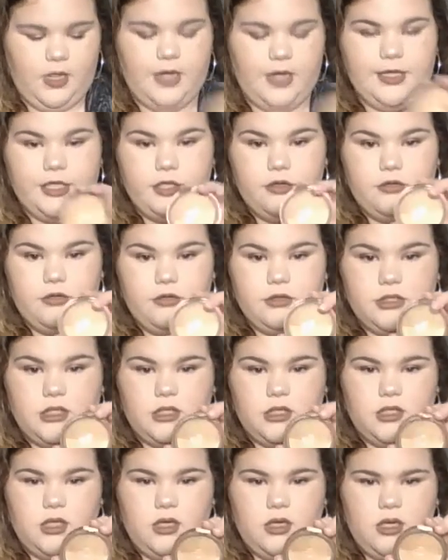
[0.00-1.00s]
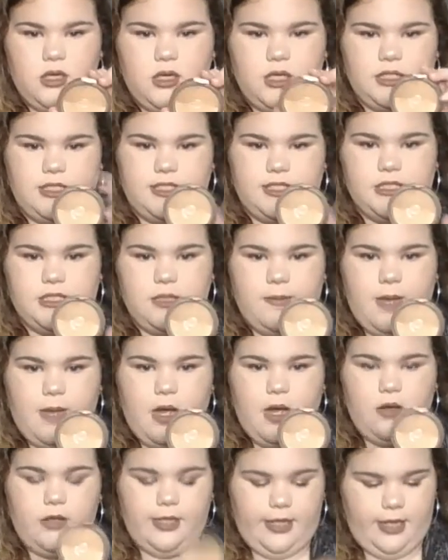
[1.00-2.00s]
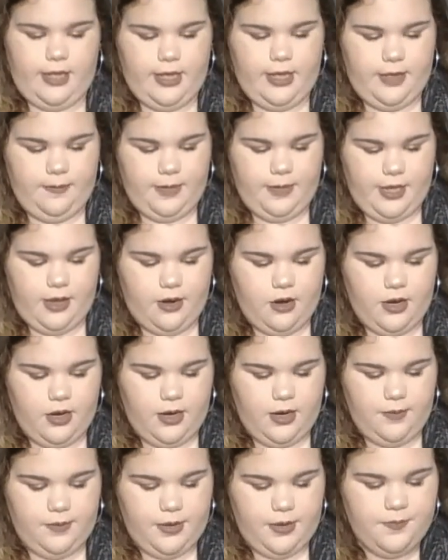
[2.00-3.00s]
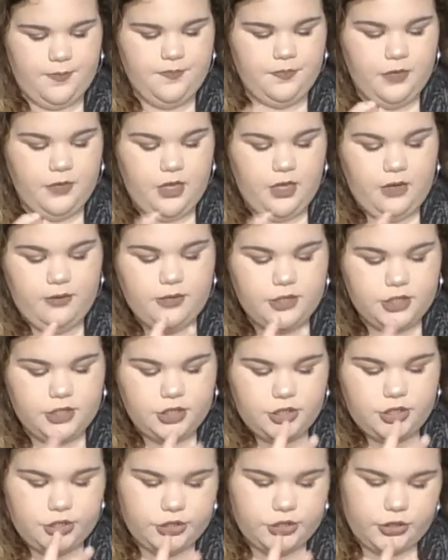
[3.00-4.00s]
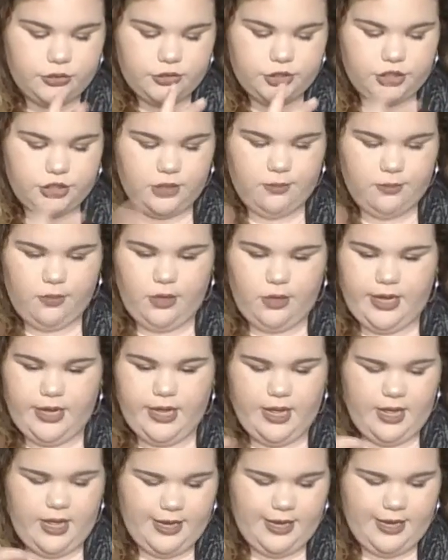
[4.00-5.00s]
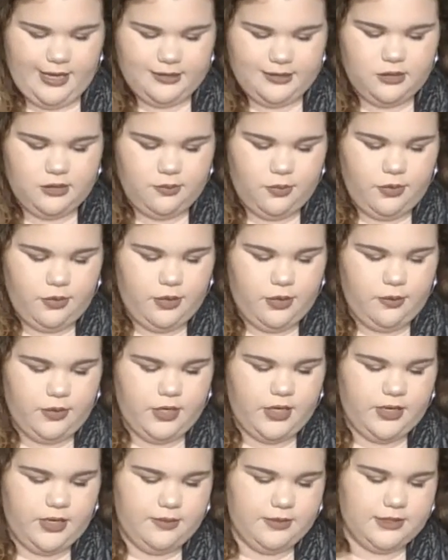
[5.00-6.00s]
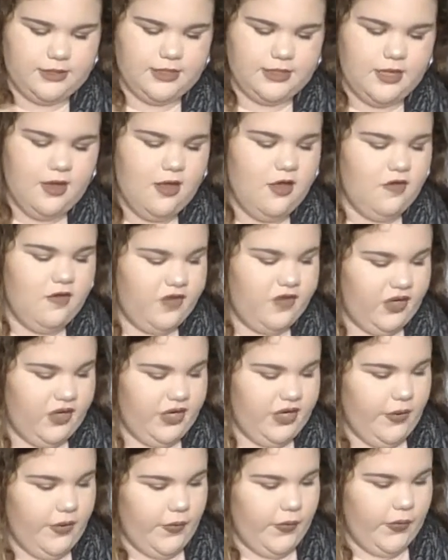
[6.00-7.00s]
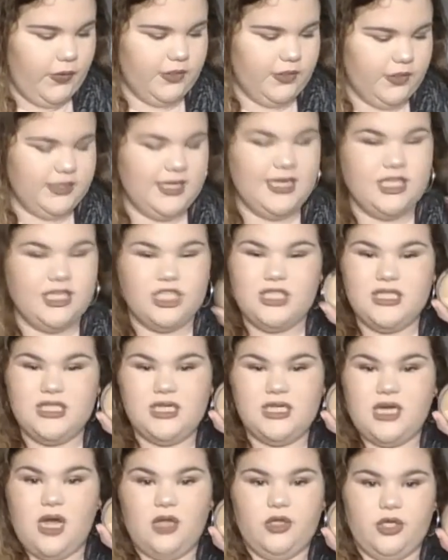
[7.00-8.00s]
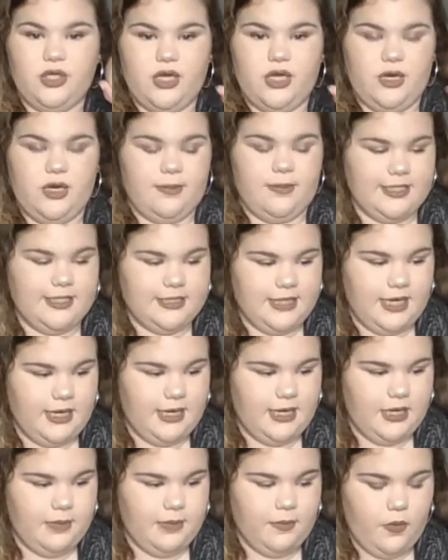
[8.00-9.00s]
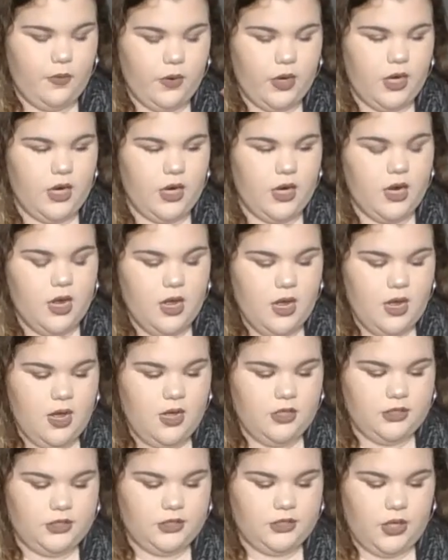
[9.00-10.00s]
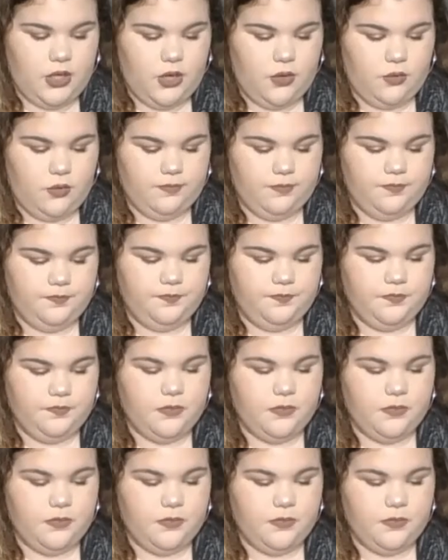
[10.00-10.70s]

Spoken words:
I used a decent amount, like I hit pan on it, but it was just so shimmery. It got to the point where it was very old, and it just did not look good on my skin anymore. So